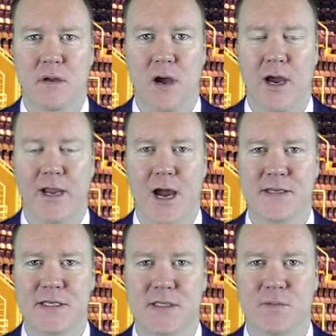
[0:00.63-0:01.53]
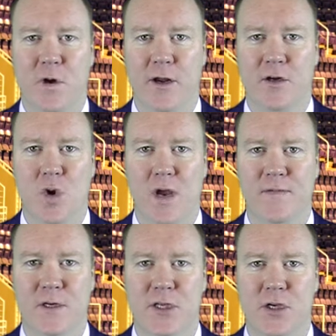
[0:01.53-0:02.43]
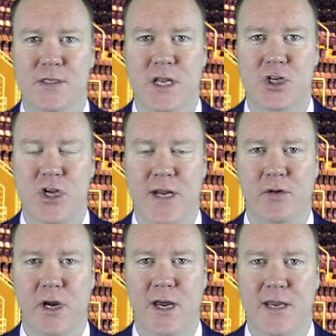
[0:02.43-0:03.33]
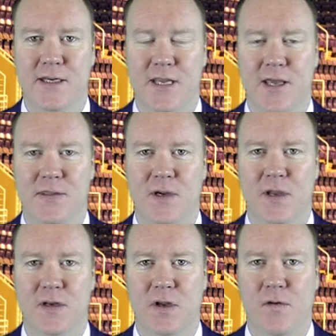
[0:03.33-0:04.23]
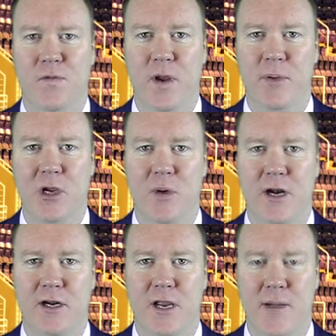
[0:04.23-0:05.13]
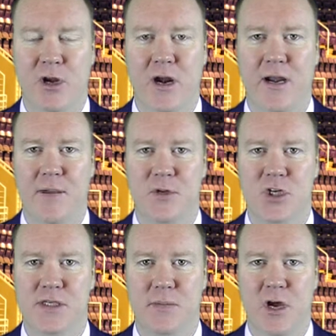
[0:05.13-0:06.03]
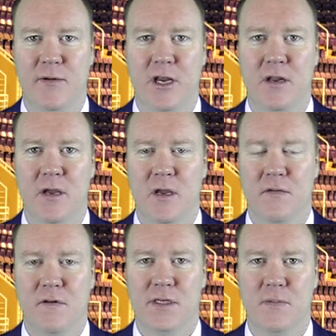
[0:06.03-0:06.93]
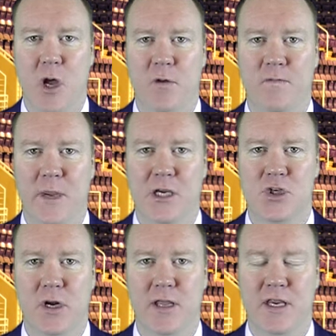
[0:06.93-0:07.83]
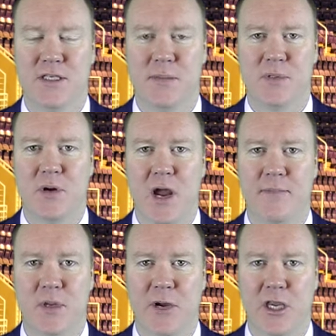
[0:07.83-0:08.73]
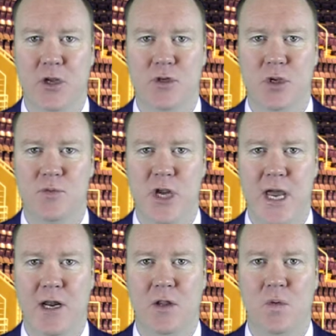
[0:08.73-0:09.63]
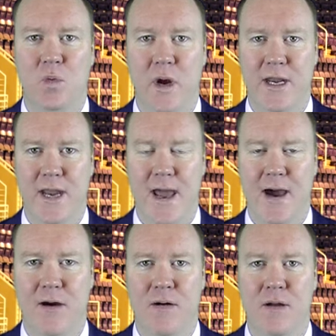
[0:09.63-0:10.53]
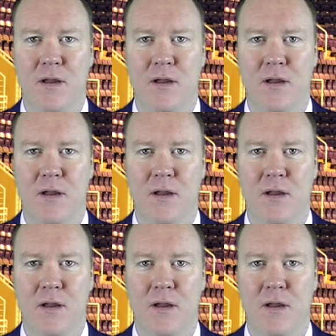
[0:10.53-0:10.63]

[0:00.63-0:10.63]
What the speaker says: Hi guys, this is Vernon Croy for Tuesday, January 19th. I'll get to your free pick winner coming right up in just a moment. First of all, make sure that you subscribe to my YouTube channel right now.